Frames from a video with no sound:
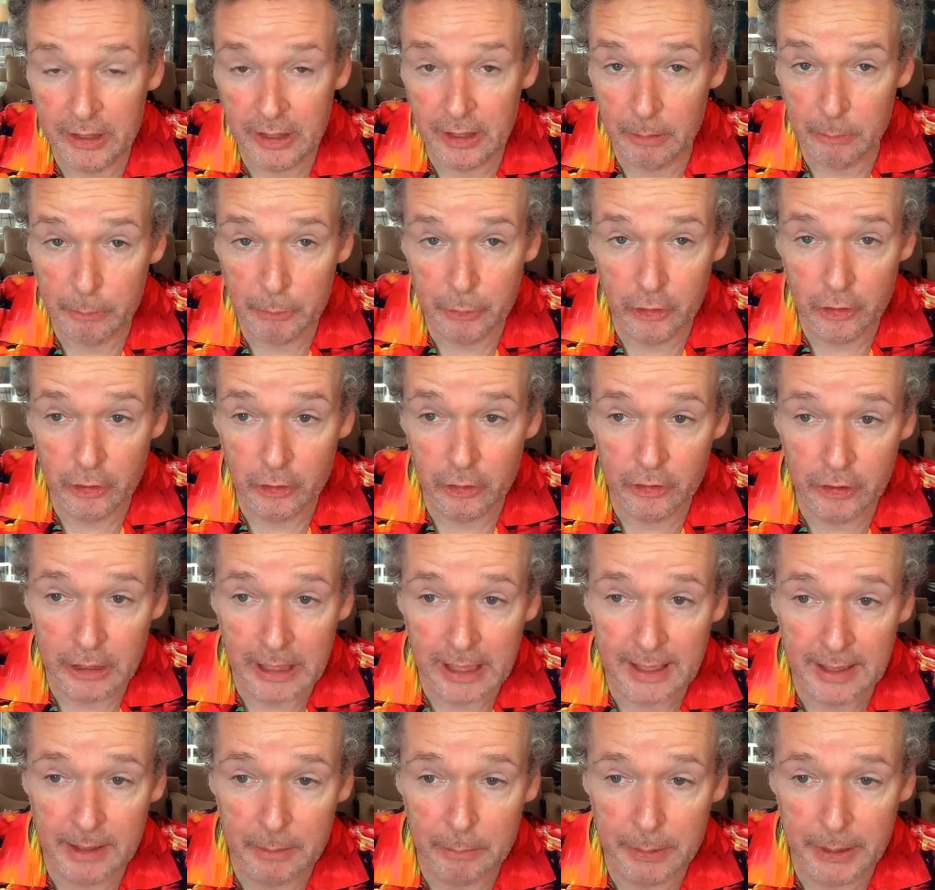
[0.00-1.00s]
and a producer
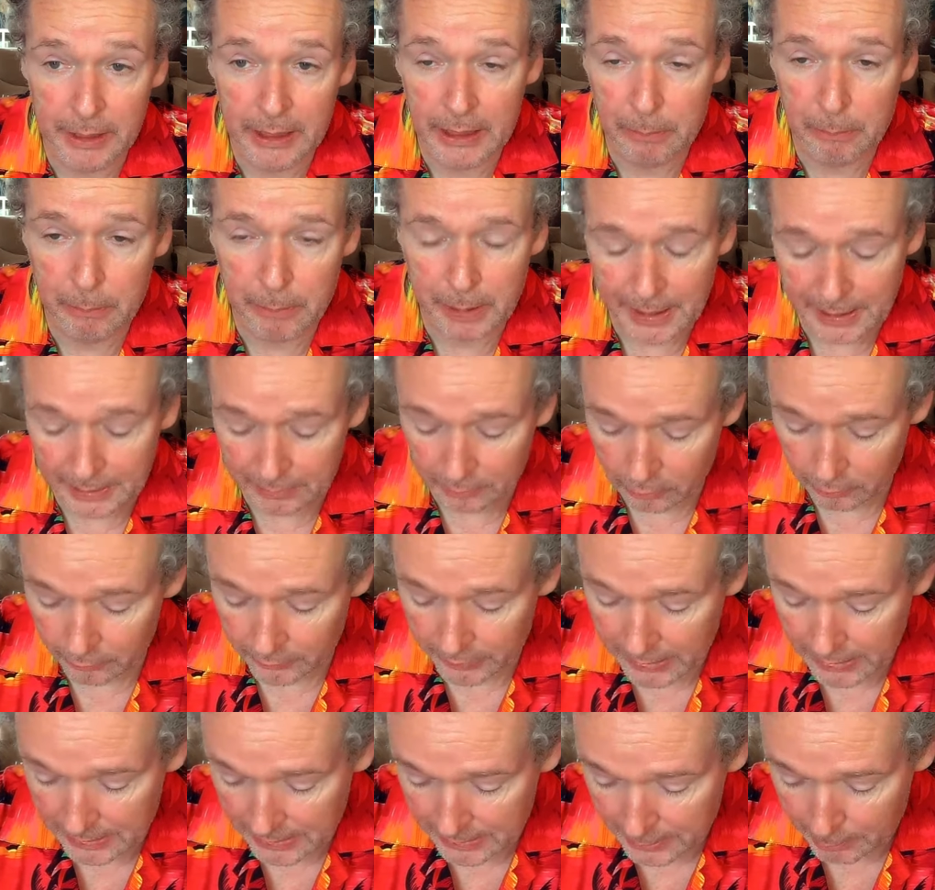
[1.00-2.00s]
had a big impact
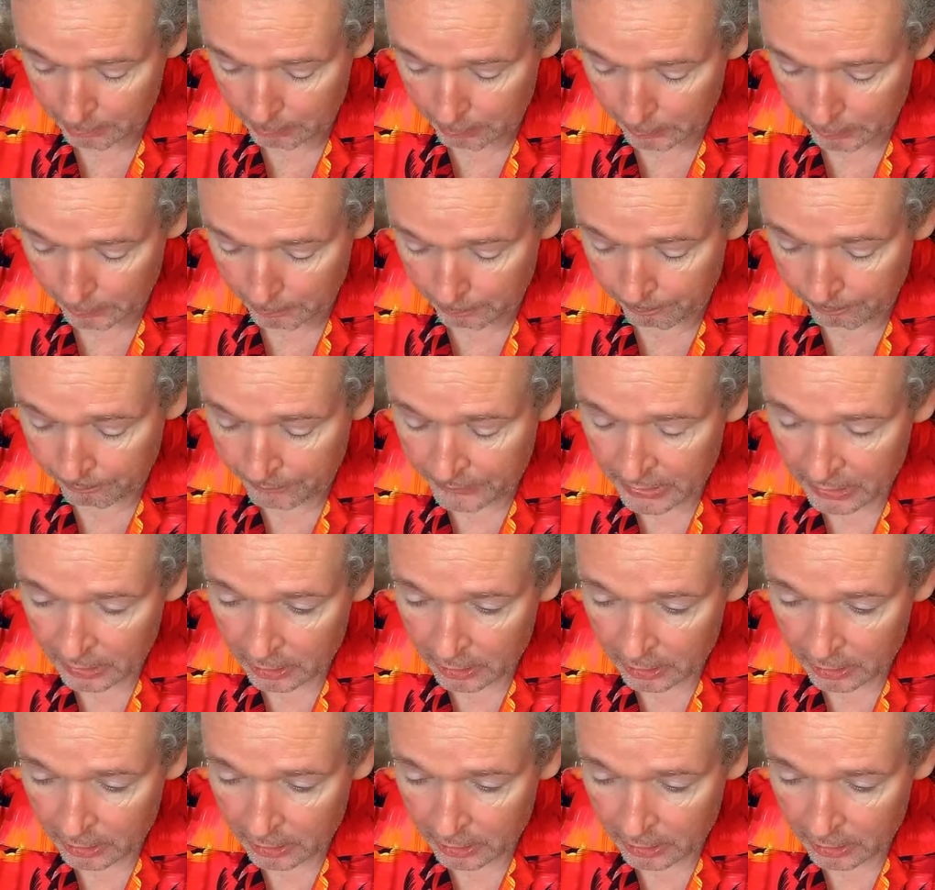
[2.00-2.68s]
on the album.